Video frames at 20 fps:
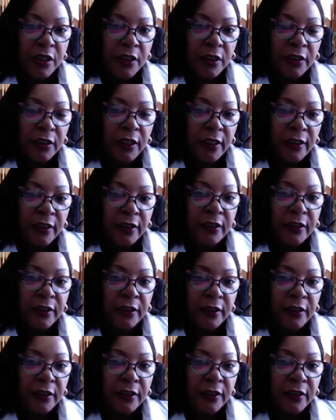like
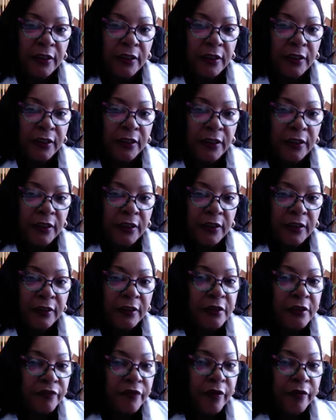it's very
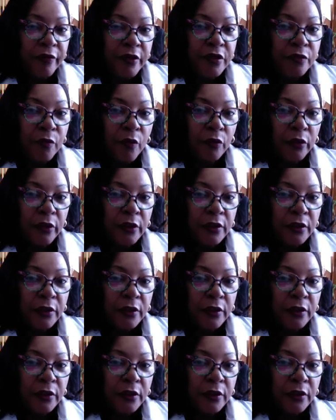swollen.